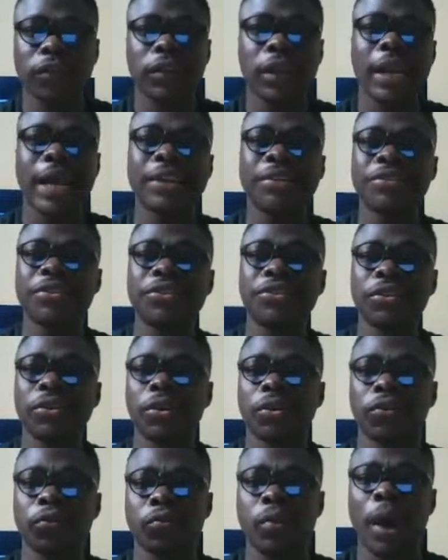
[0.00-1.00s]
Then I did the deal
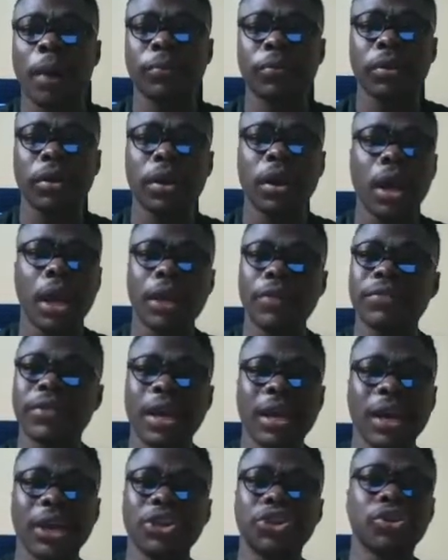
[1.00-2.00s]
on Swap.
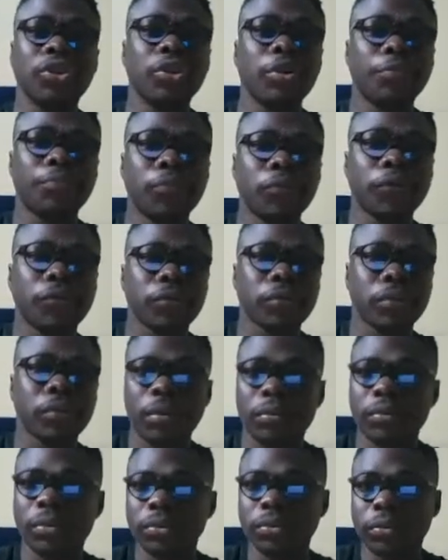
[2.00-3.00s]
I can show you
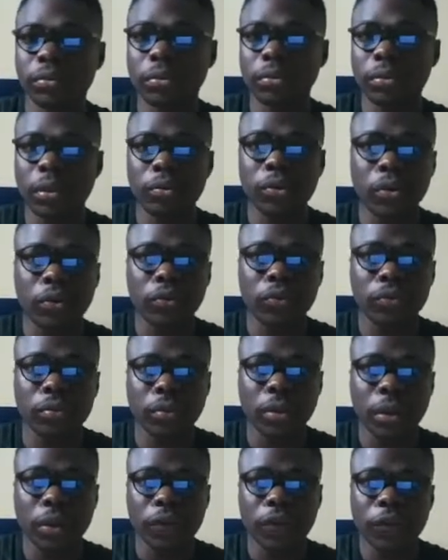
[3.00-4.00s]
proof. Let me not
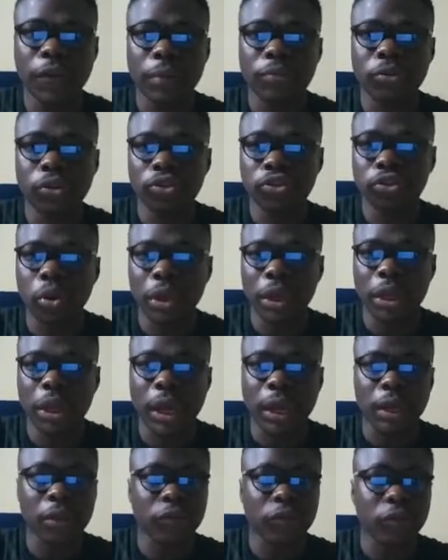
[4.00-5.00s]
see if I'm just talking.
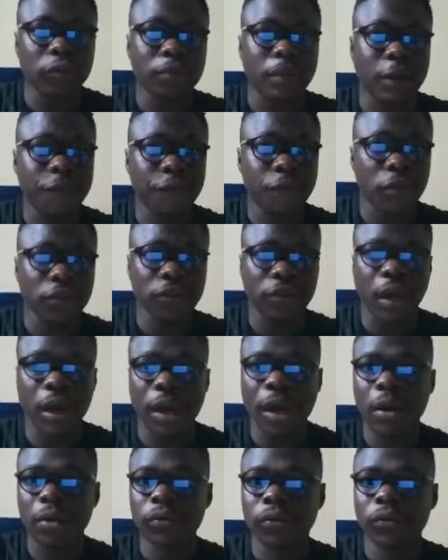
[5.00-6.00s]
Like, it was my first
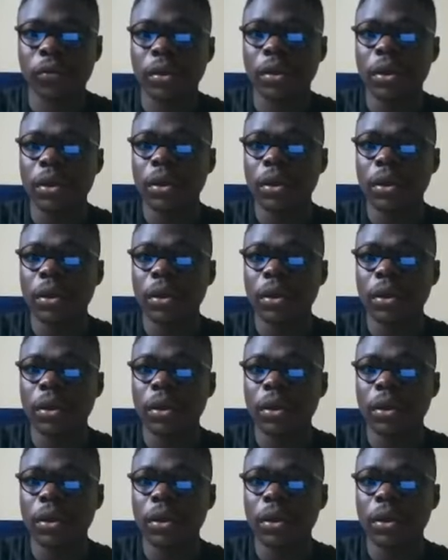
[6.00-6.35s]
account.